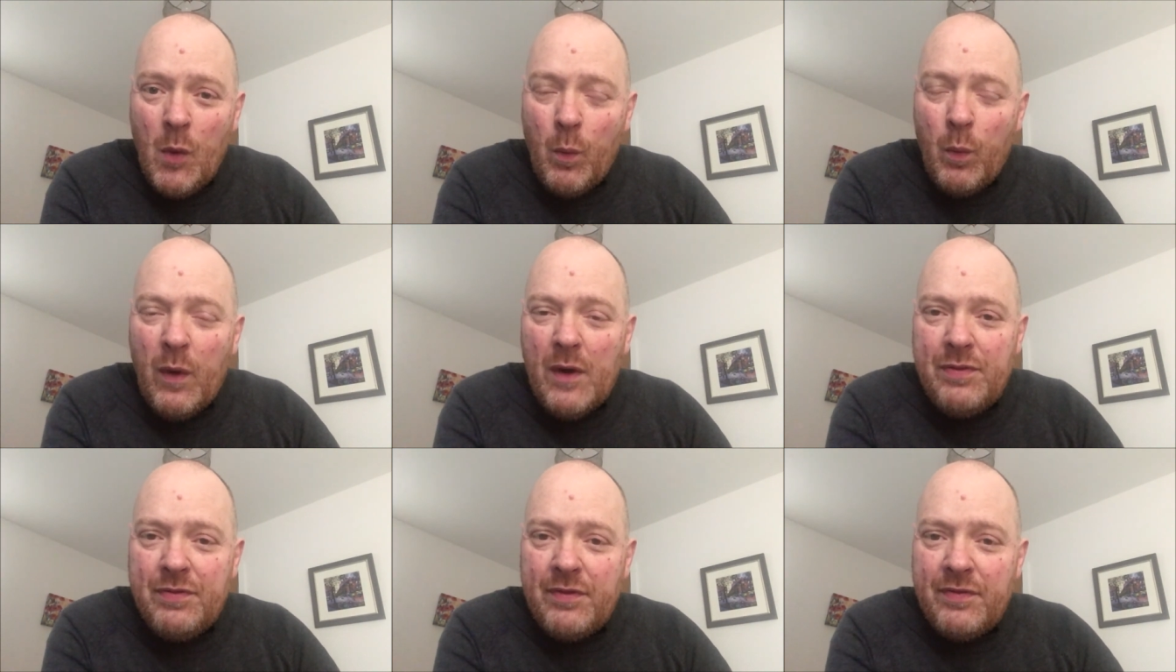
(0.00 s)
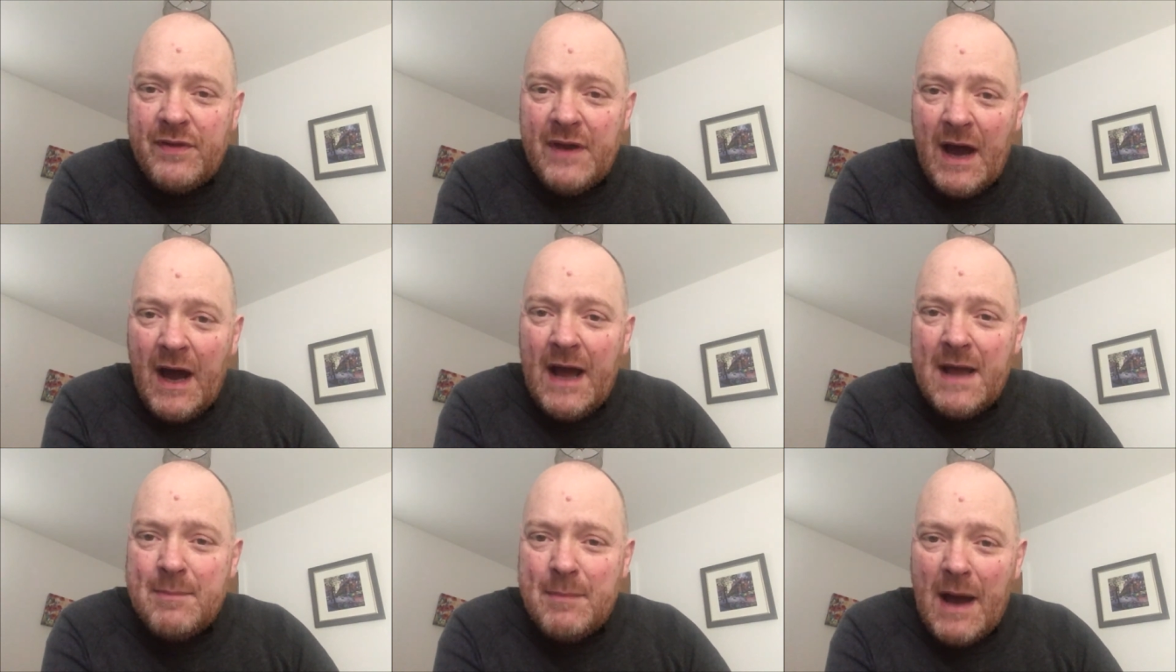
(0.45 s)
with
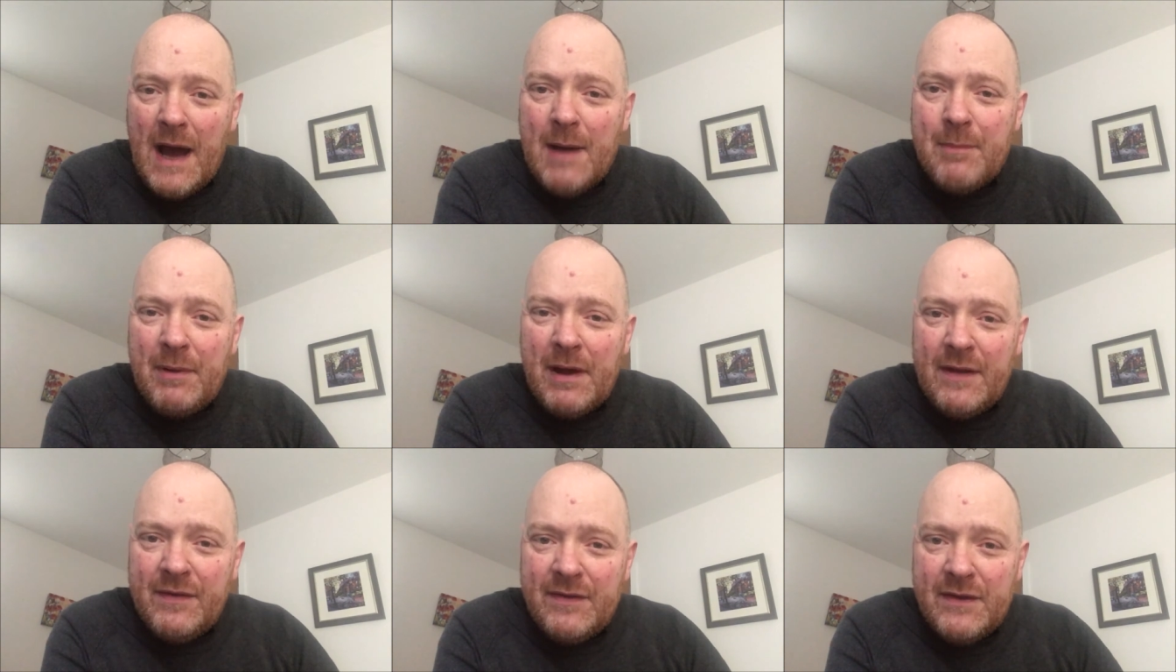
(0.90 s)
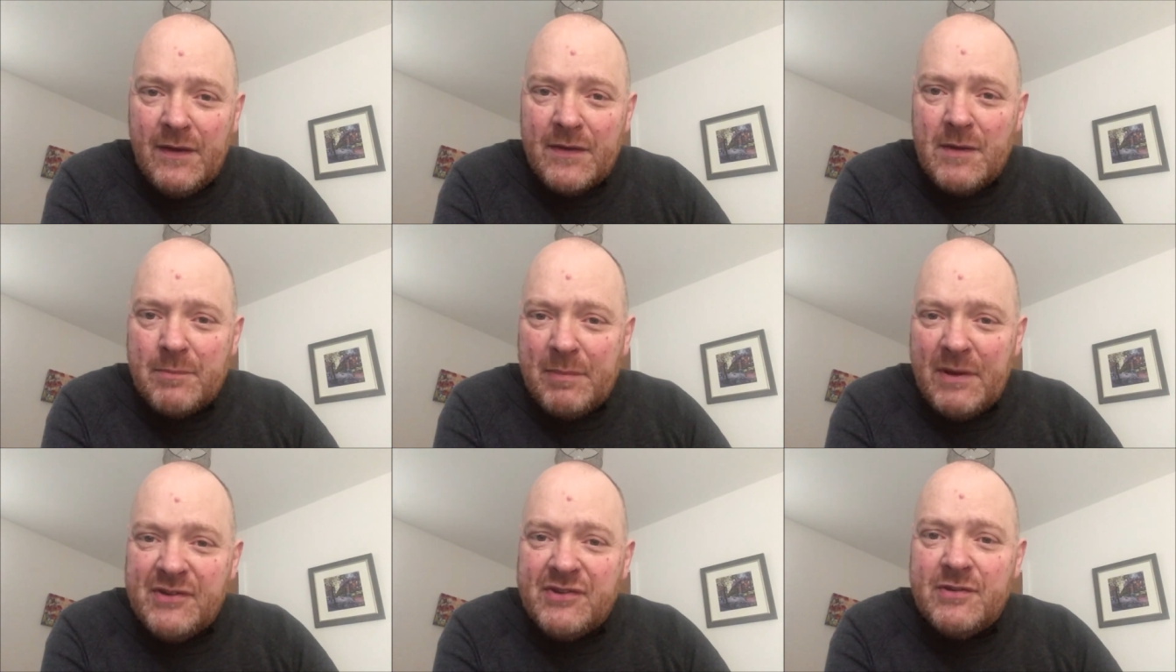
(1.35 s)
the iMAP and the
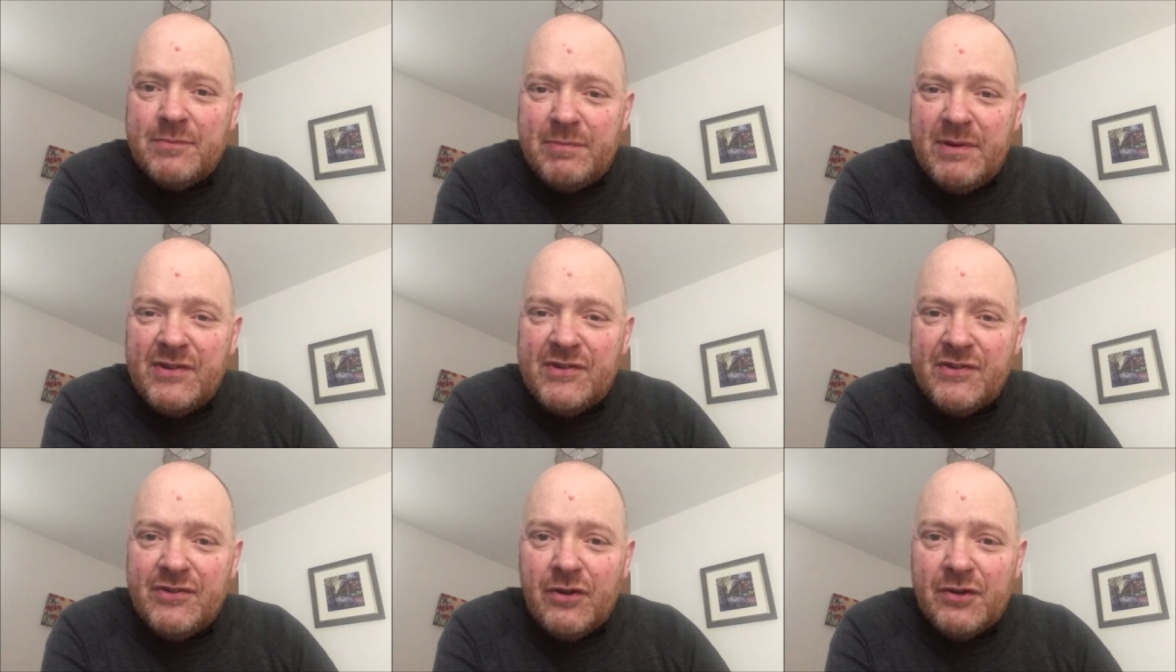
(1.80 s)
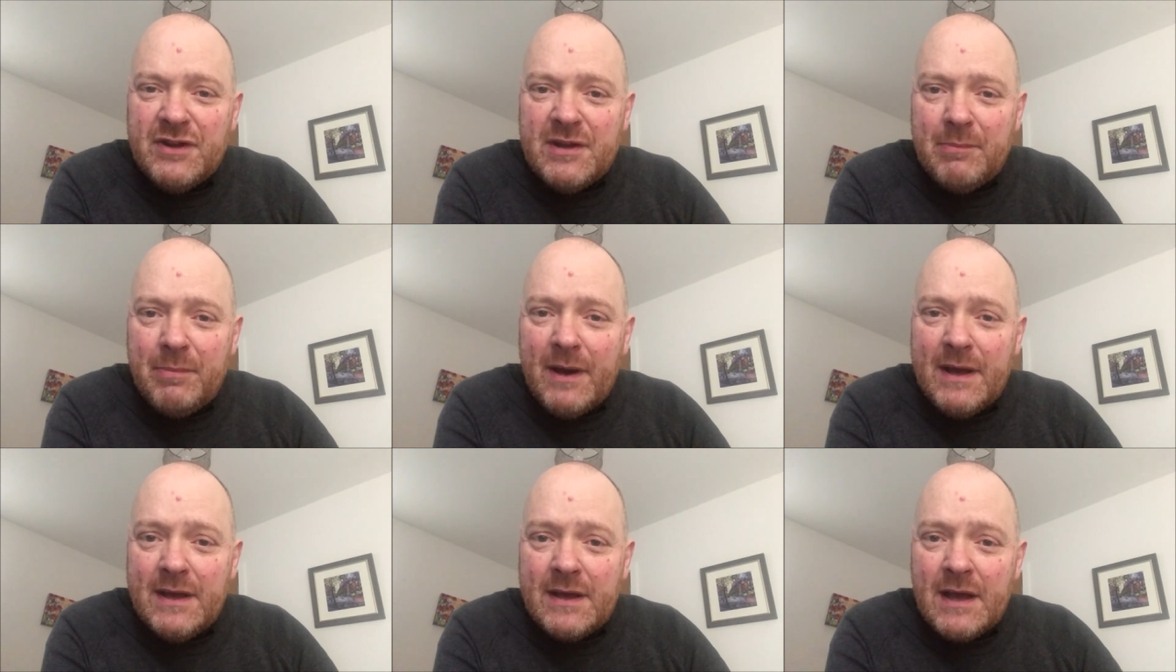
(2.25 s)
other bits and pieces on
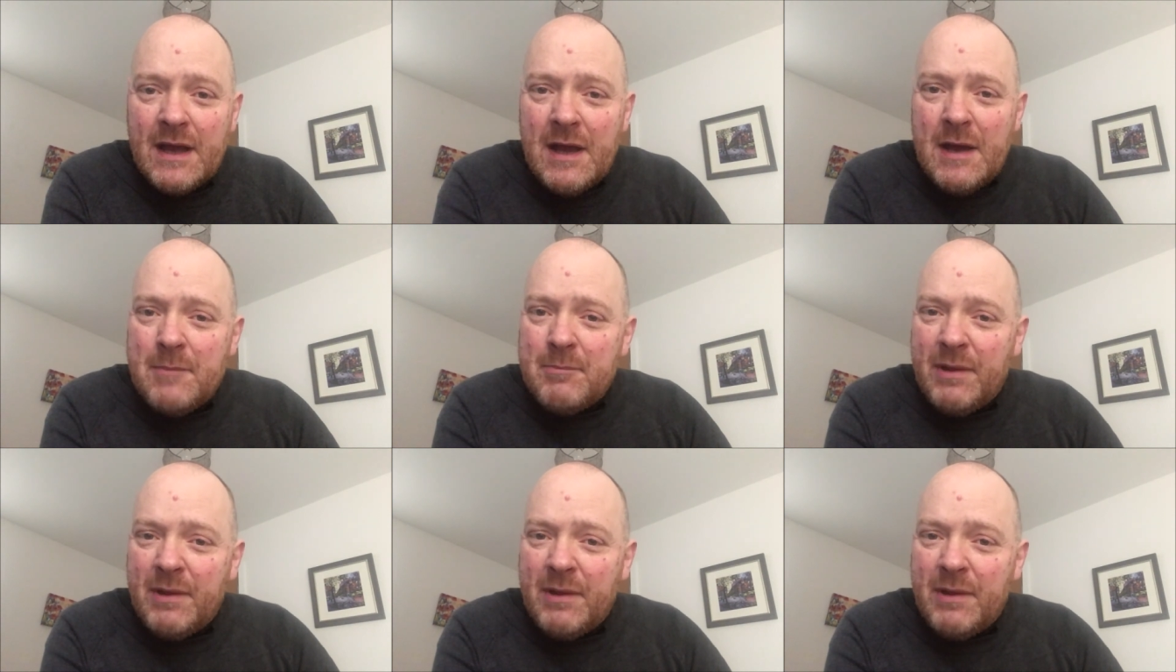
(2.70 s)
the bike.